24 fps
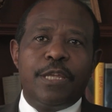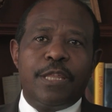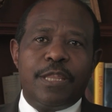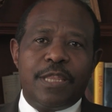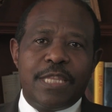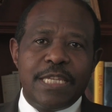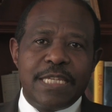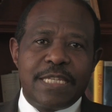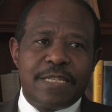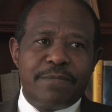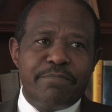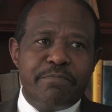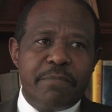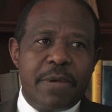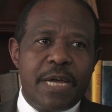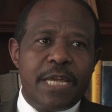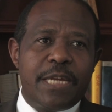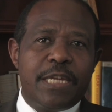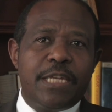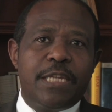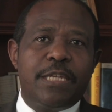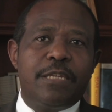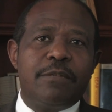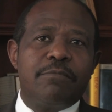This
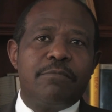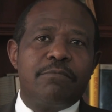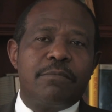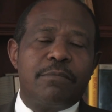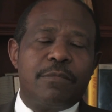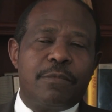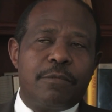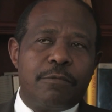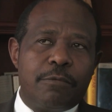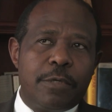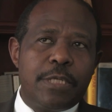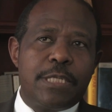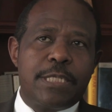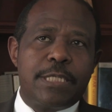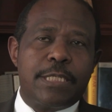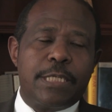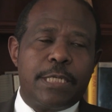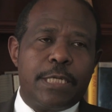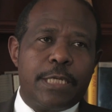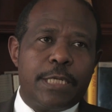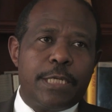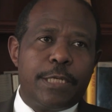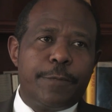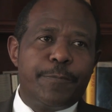money, we
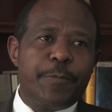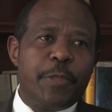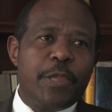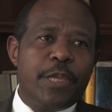say